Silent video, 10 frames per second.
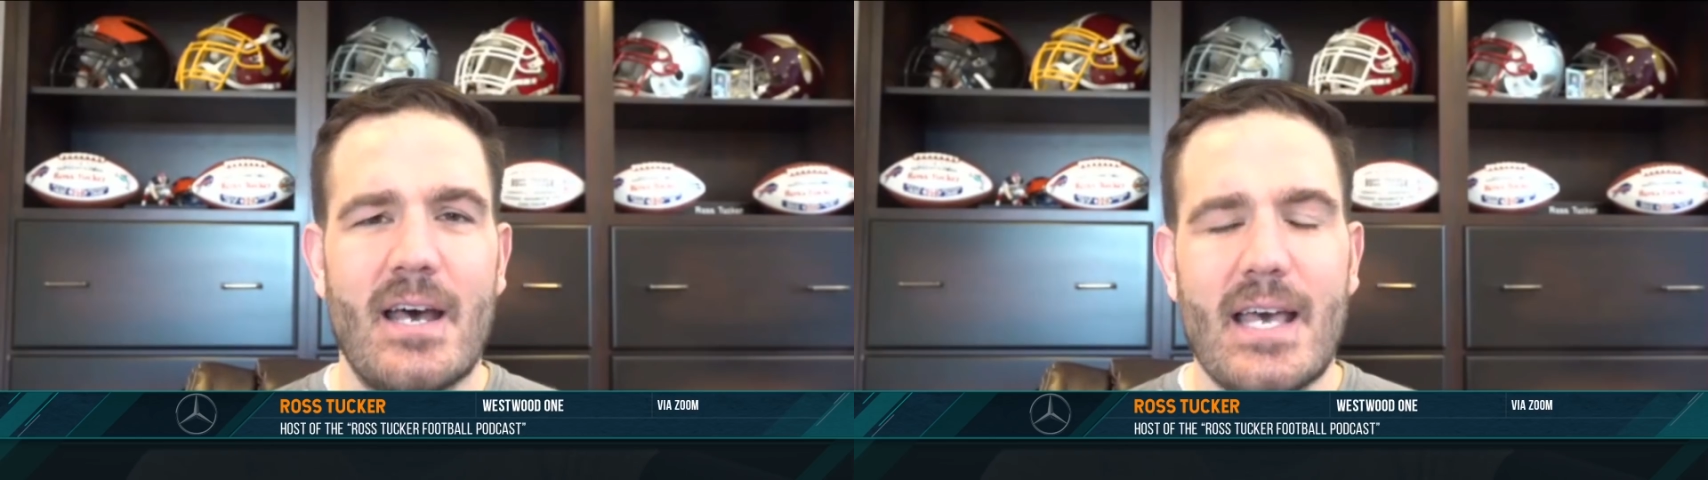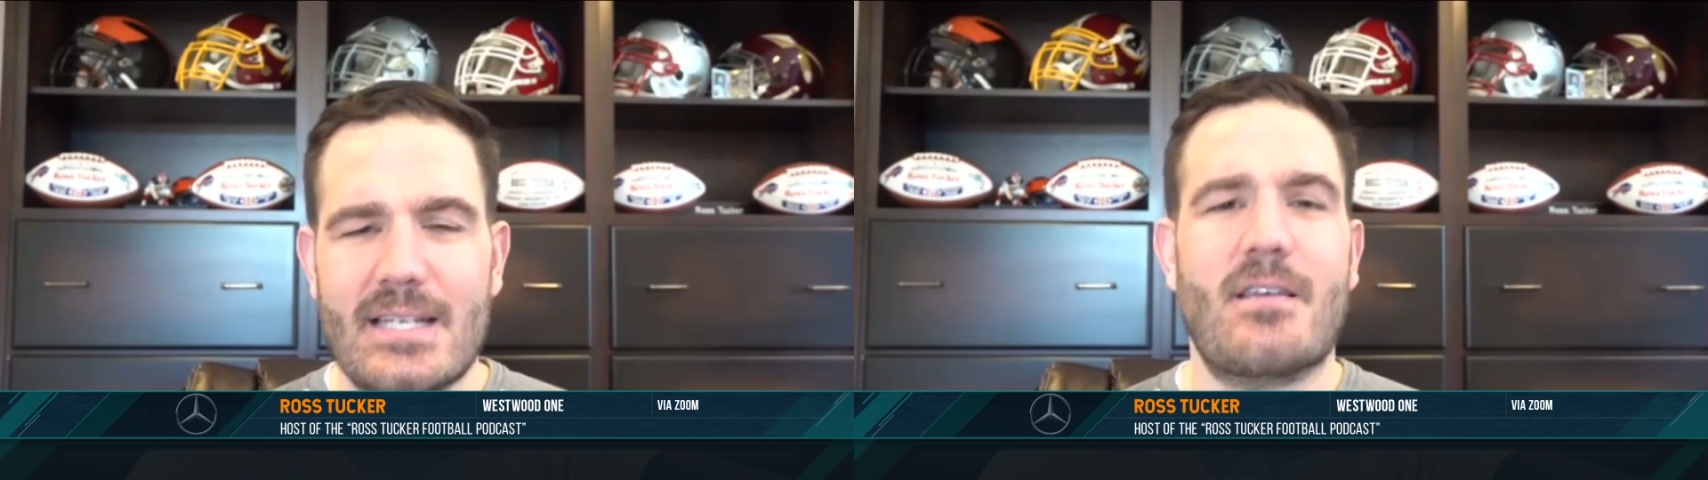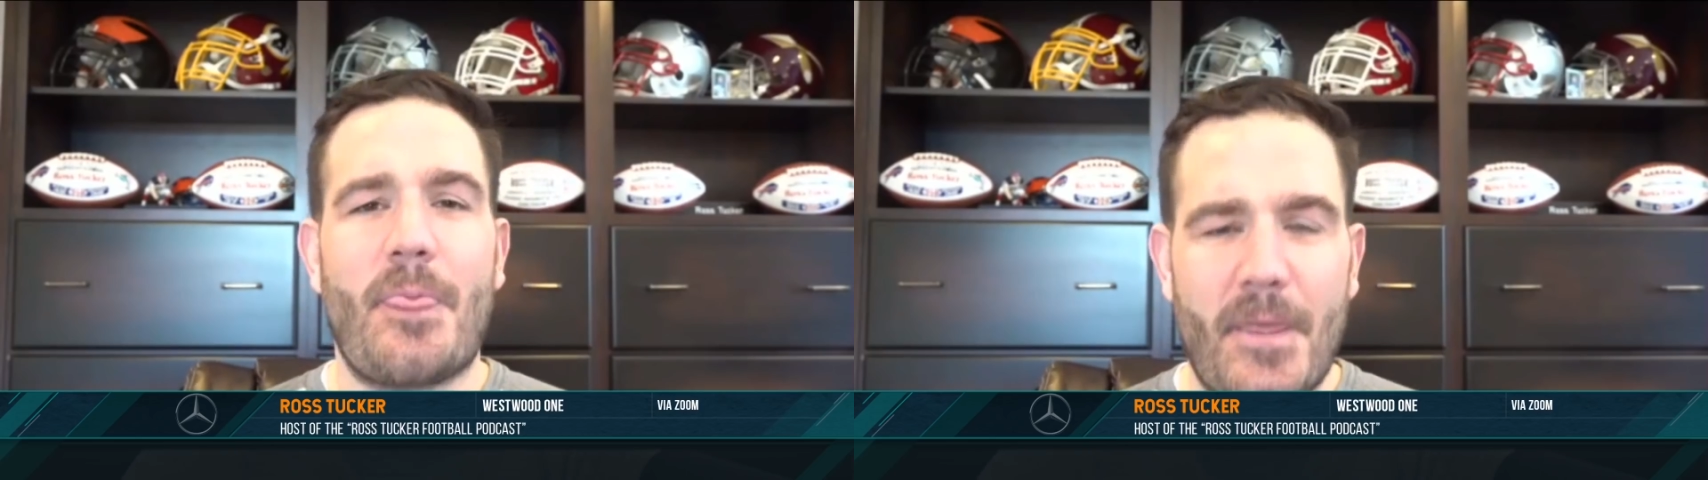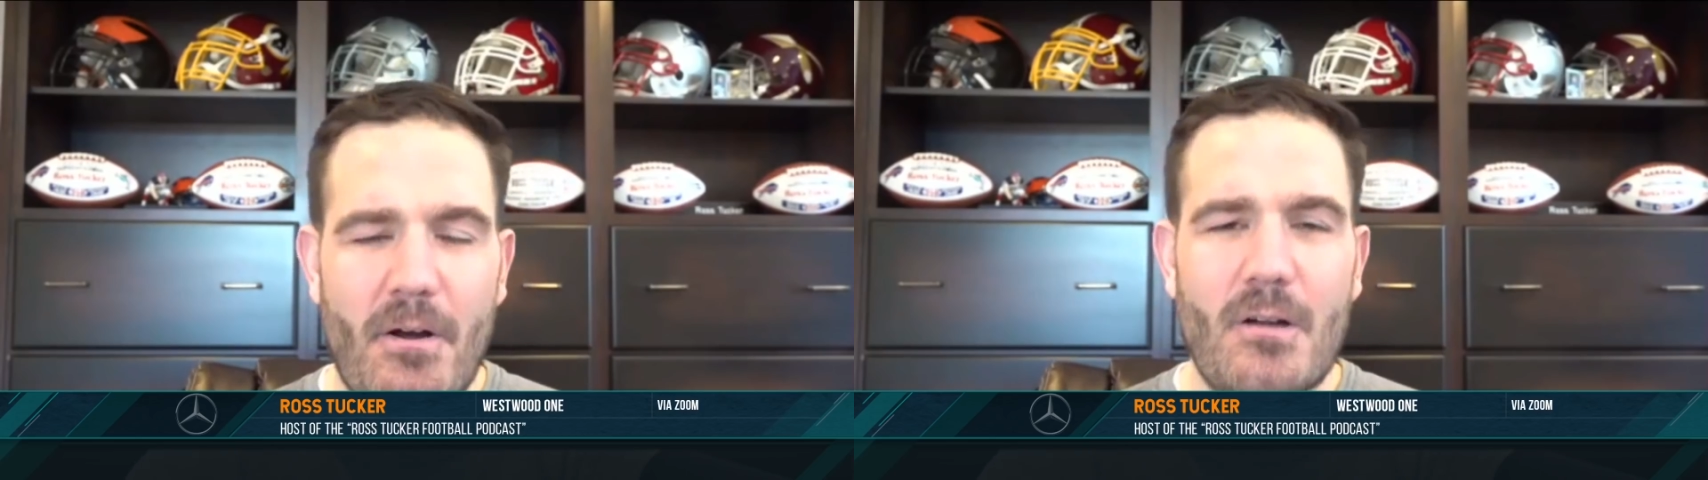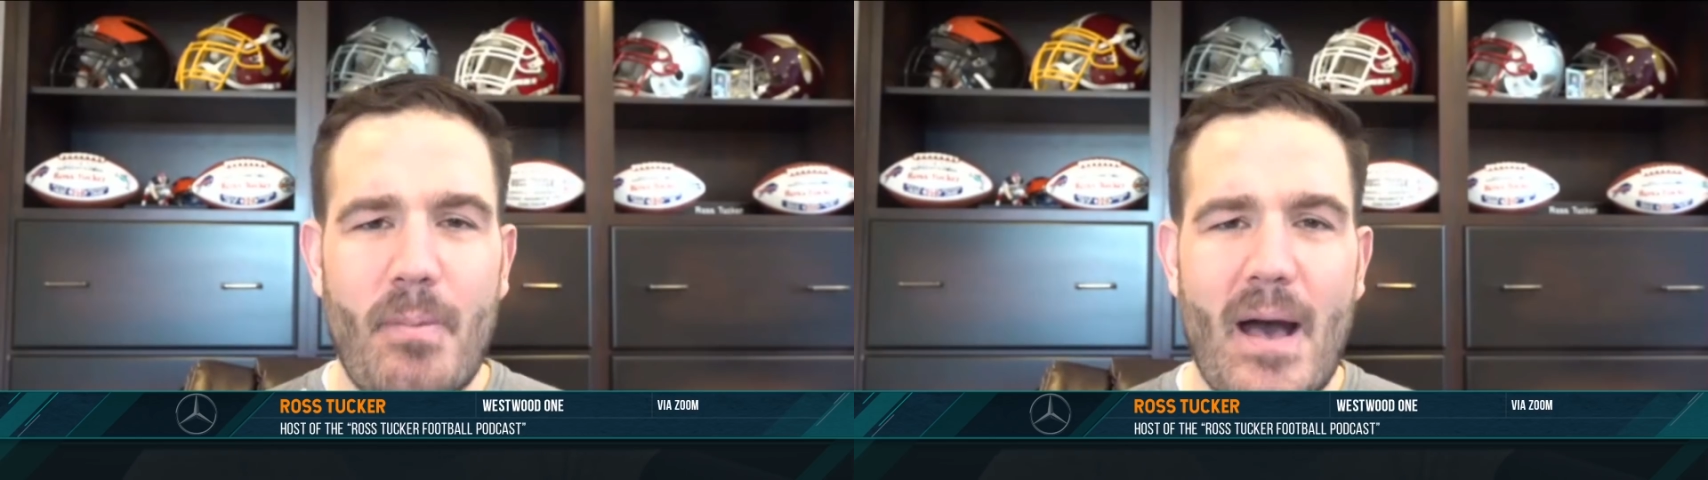is the
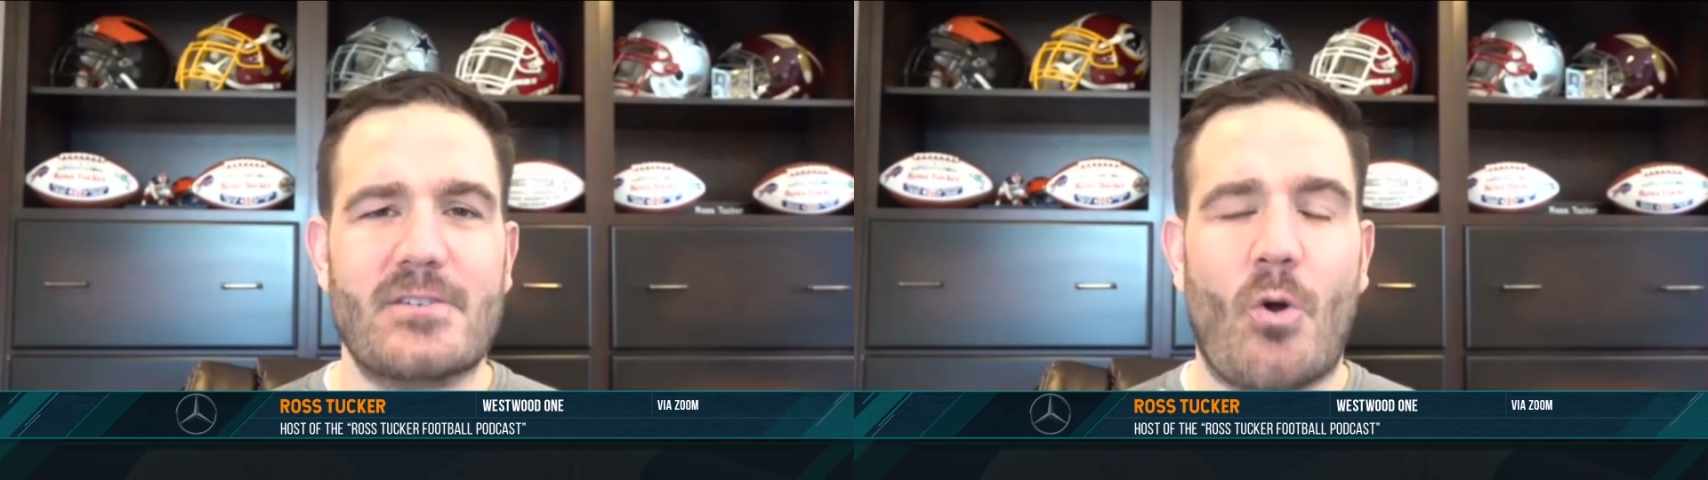third best